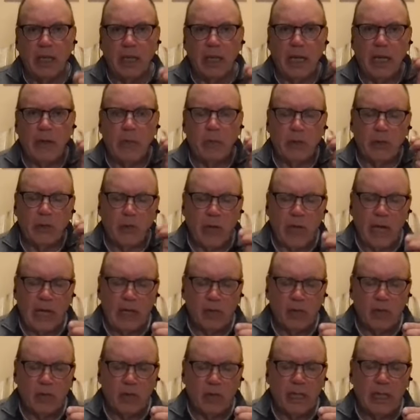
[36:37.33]
I would
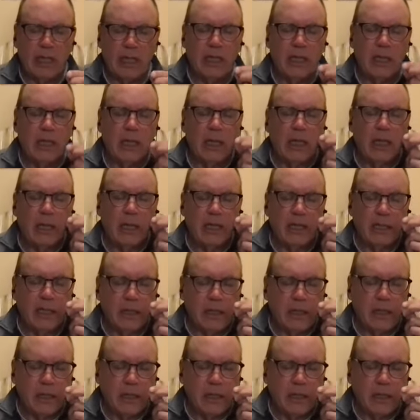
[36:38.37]
gradually, like,